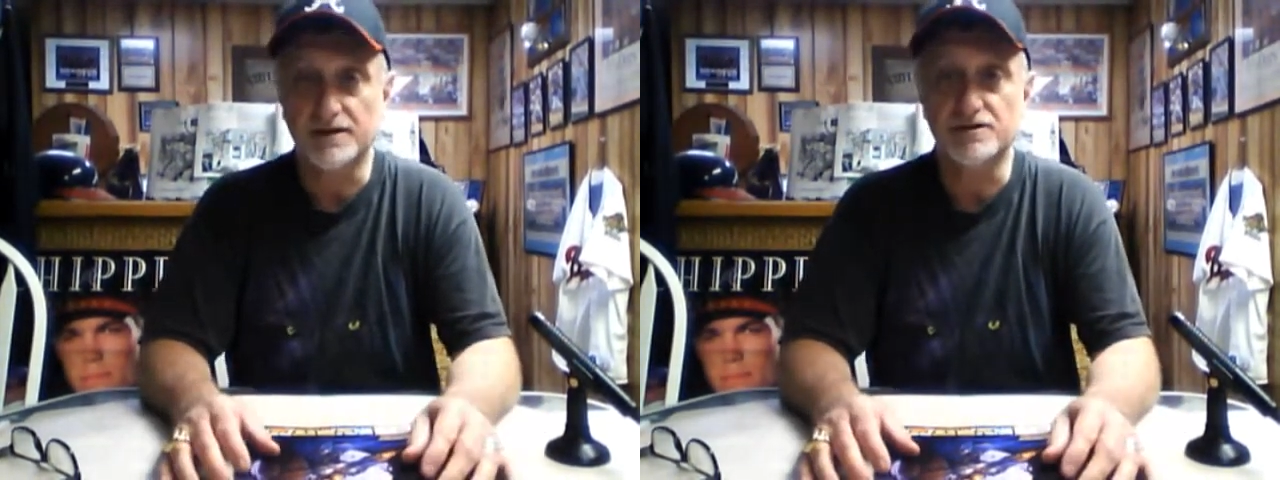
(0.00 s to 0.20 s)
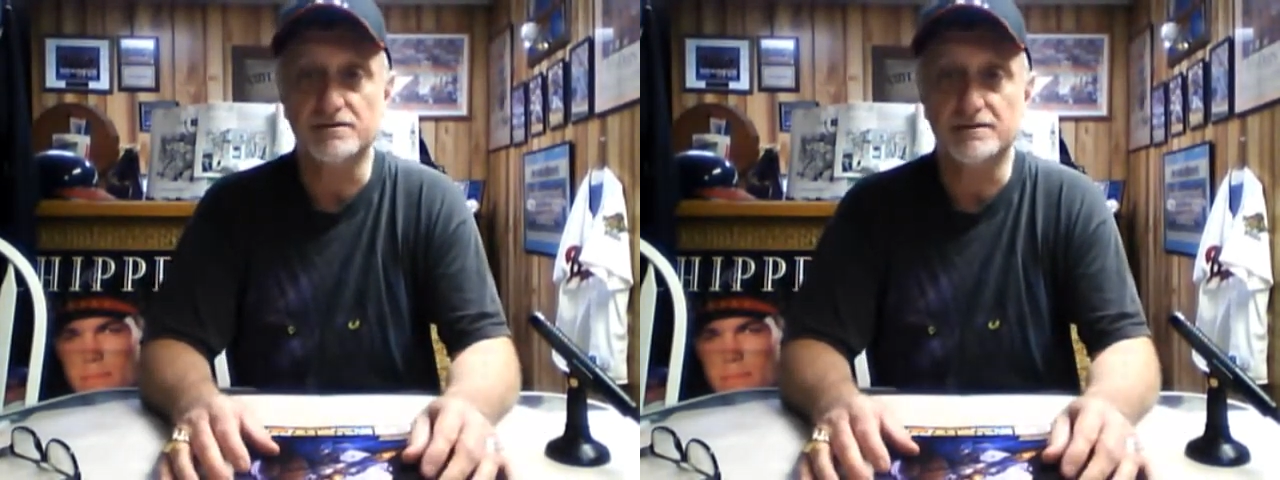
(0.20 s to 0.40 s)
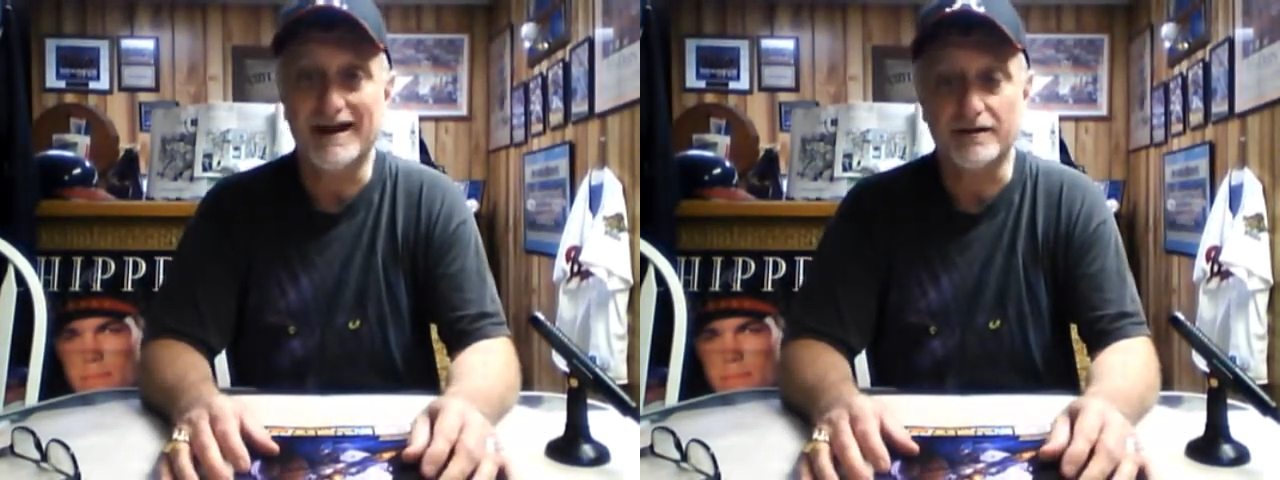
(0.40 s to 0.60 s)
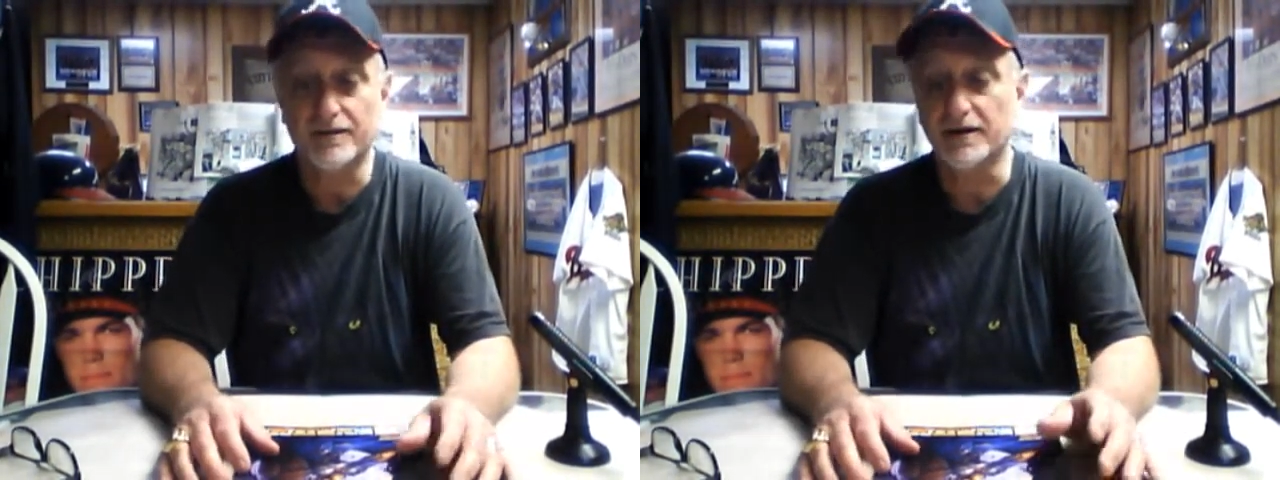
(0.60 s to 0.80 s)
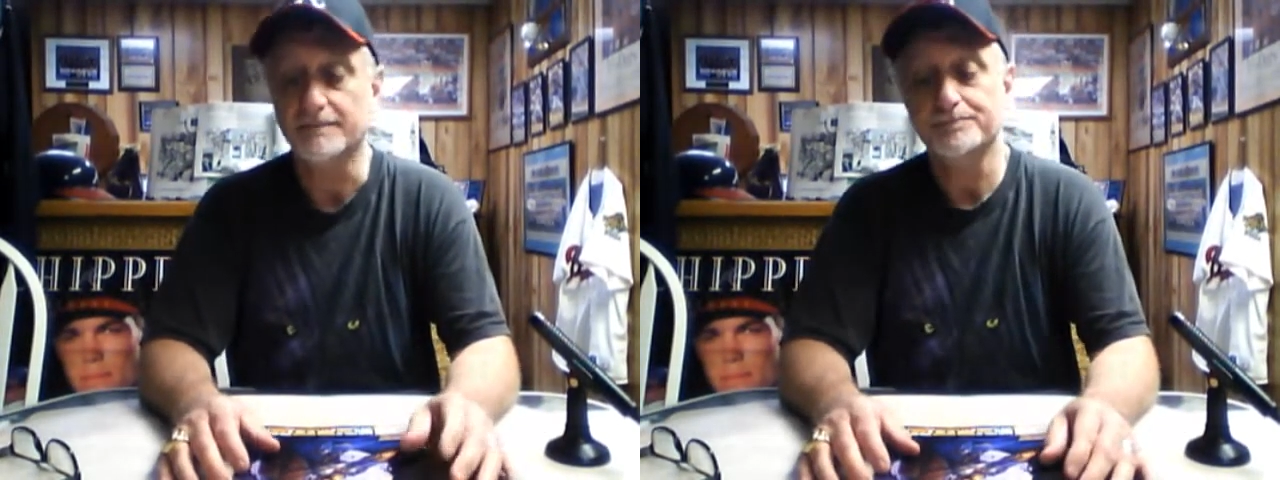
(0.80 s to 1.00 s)
Dungeon
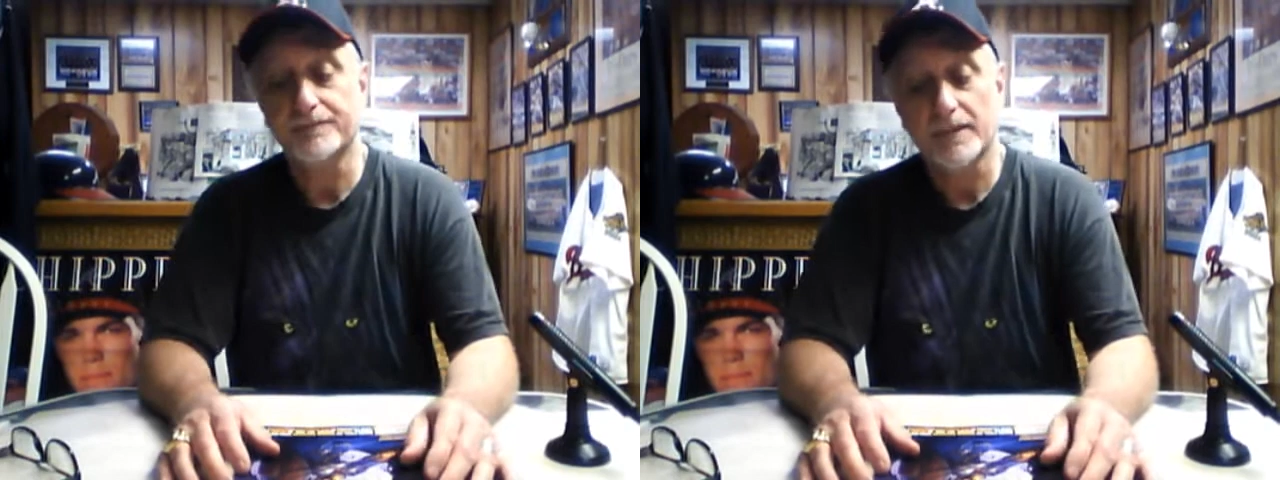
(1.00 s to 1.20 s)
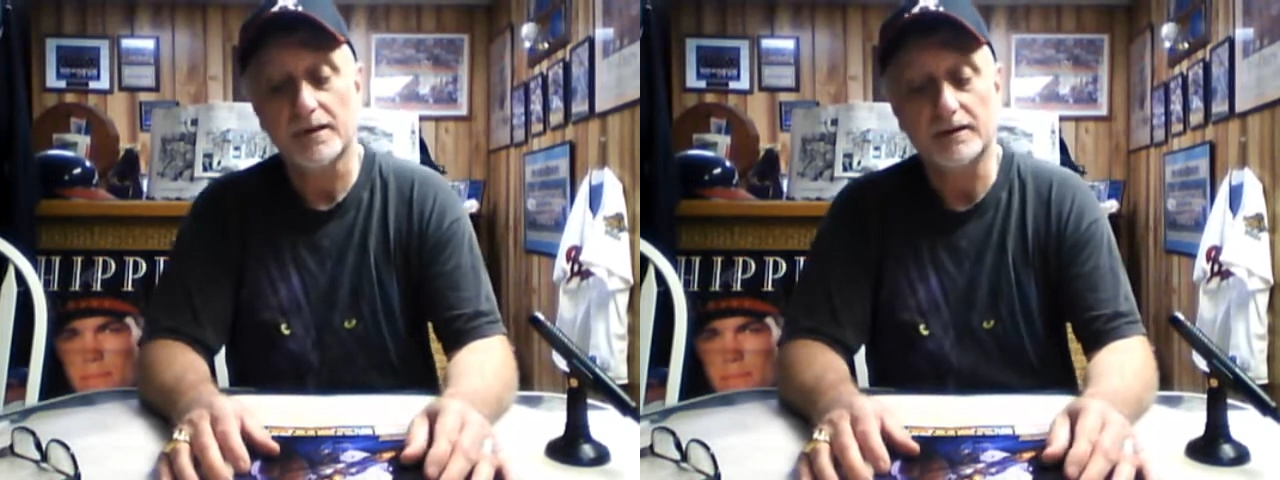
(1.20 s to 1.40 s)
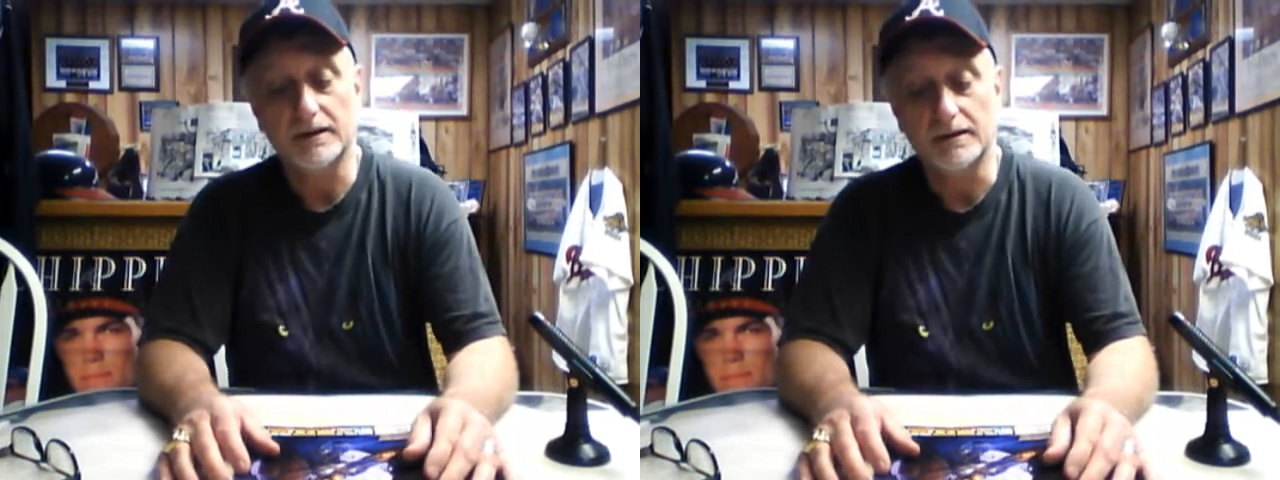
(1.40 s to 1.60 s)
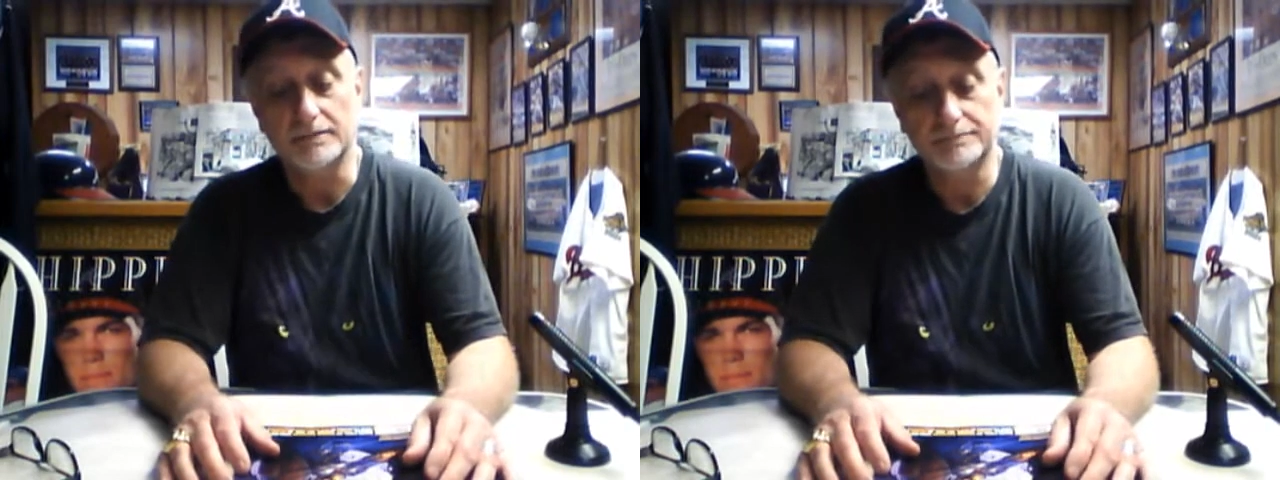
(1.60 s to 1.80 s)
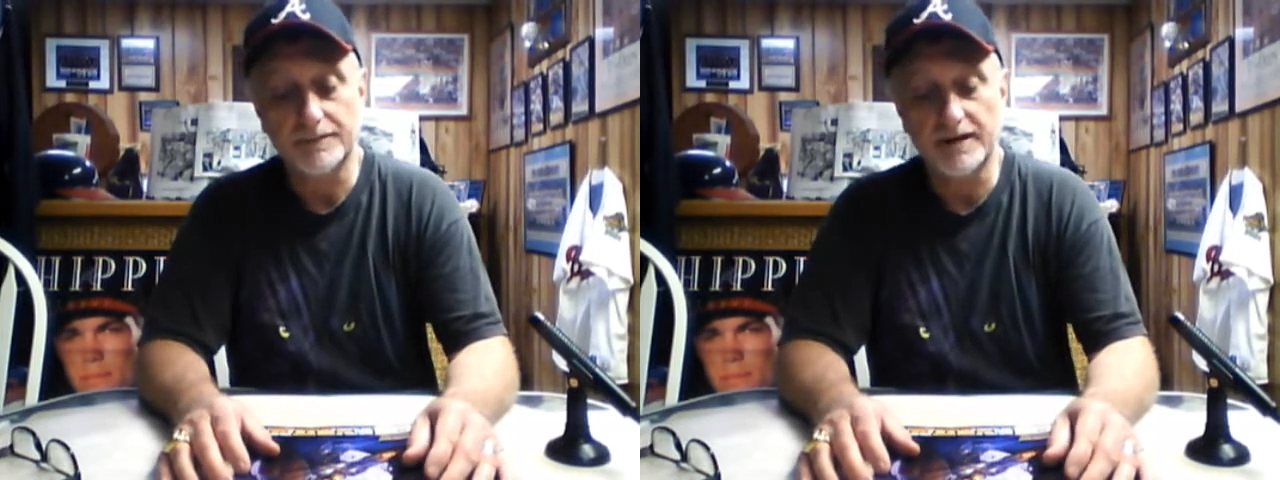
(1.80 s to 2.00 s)
93. And